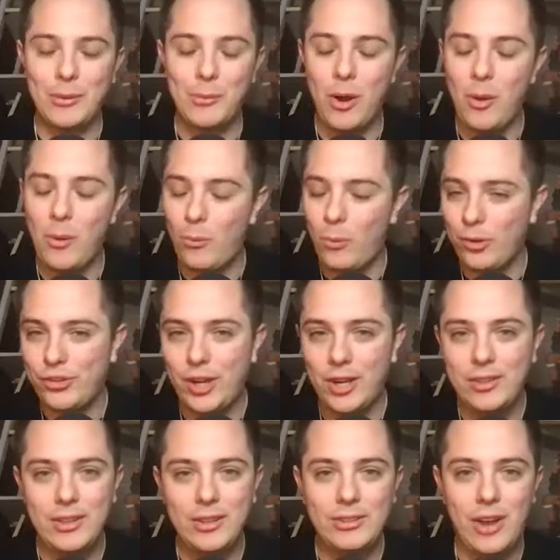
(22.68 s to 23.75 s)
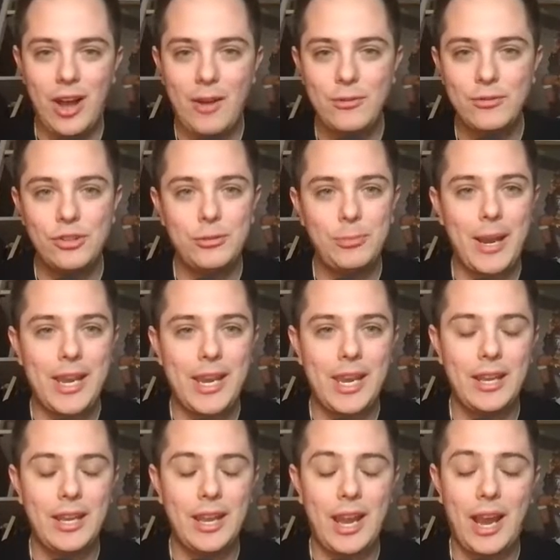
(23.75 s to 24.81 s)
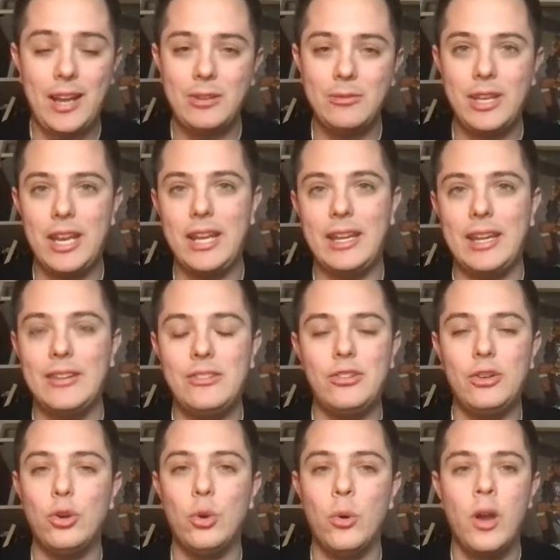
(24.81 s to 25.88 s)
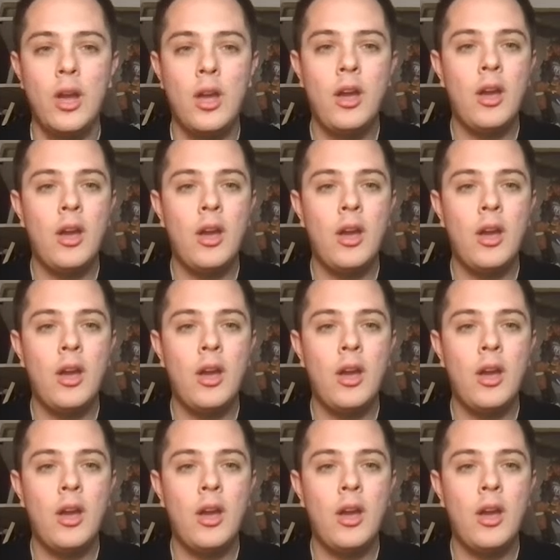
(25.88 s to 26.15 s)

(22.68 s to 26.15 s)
Well, we'll start things off just by kind of getting into